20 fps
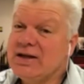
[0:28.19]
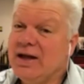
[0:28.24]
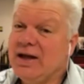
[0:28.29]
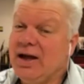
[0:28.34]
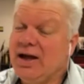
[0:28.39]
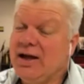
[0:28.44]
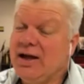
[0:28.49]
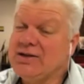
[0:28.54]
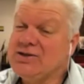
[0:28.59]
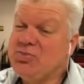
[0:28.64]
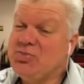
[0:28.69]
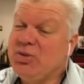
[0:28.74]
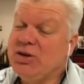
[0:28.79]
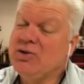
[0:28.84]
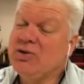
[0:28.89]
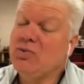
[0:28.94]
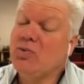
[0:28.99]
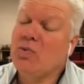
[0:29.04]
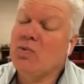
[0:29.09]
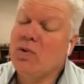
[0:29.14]
uh, it's
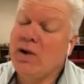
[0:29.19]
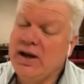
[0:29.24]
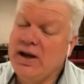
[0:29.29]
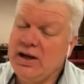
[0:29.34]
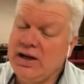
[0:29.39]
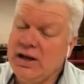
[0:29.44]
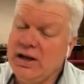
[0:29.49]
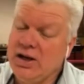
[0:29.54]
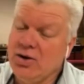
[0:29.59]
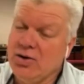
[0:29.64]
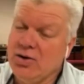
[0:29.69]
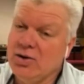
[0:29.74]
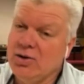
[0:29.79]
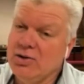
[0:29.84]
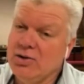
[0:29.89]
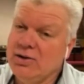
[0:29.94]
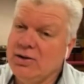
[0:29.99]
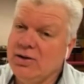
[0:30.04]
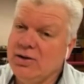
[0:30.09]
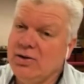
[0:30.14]
been raining
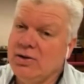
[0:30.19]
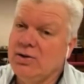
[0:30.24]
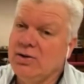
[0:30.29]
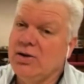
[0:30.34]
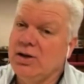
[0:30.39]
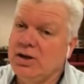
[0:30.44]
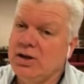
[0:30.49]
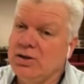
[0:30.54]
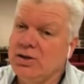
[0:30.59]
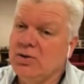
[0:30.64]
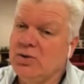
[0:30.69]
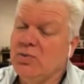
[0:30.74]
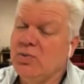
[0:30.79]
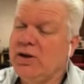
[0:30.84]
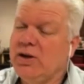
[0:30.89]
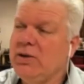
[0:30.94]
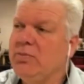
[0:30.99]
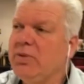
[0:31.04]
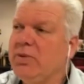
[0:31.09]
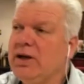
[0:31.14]
earlier in the
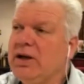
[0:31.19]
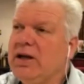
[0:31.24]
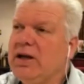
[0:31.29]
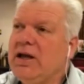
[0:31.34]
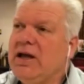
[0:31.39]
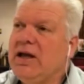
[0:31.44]
week, but